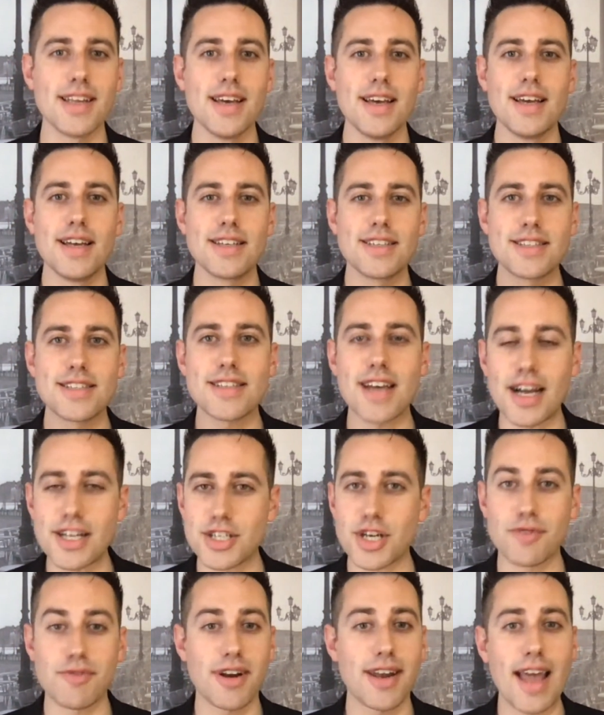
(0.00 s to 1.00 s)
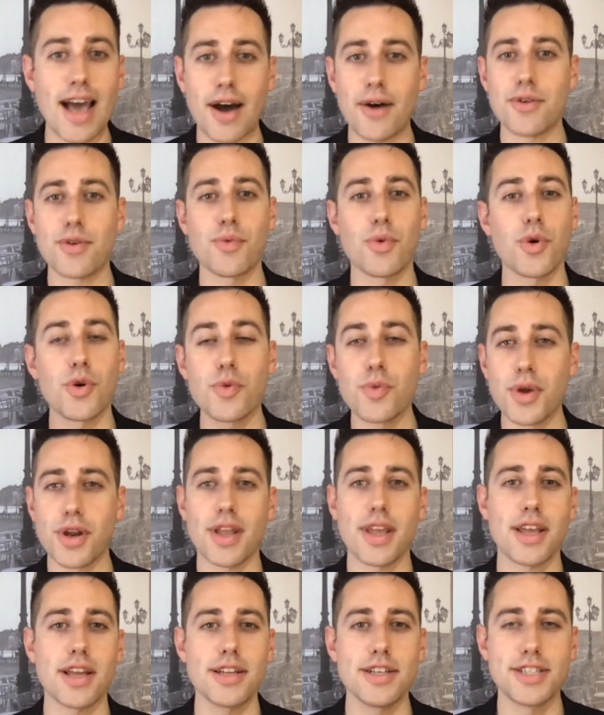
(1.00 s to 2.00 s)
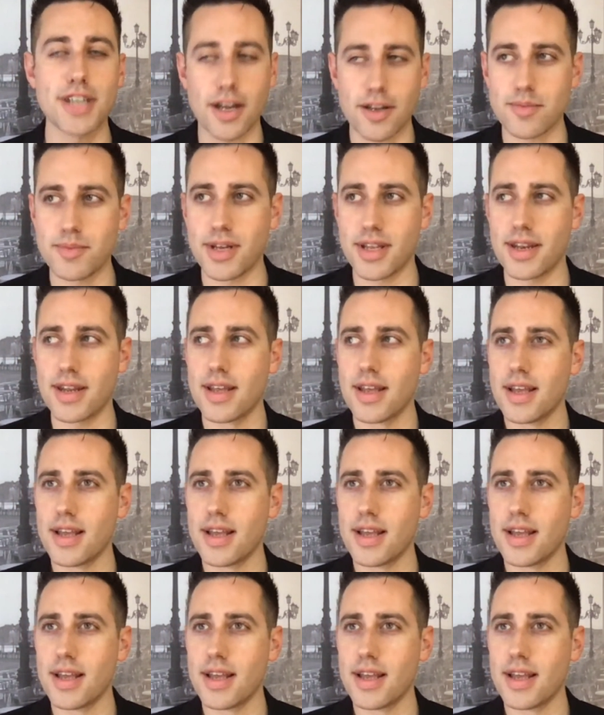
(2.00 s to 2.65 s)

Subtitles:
such a renowned award-winning gentleman